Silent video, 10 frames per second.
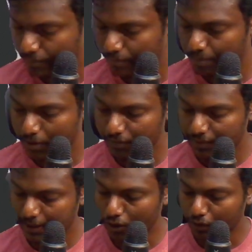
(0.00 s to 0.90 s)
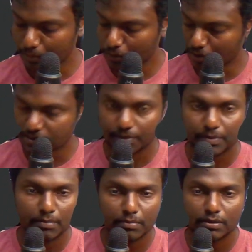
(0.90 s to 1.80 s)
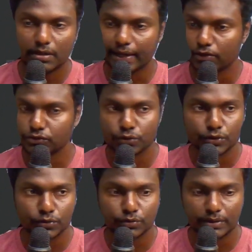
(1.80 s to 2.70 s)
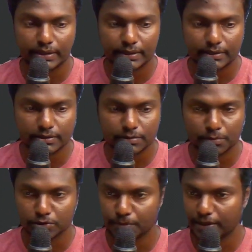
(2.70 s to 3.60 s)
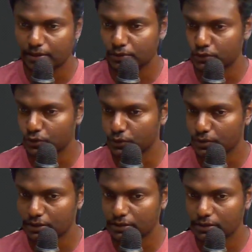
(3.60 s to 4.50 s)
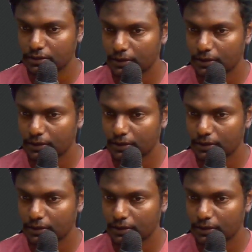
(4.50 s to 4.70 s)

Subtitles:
perfect, got you booked on September. I can show you here. It's much better to show you here.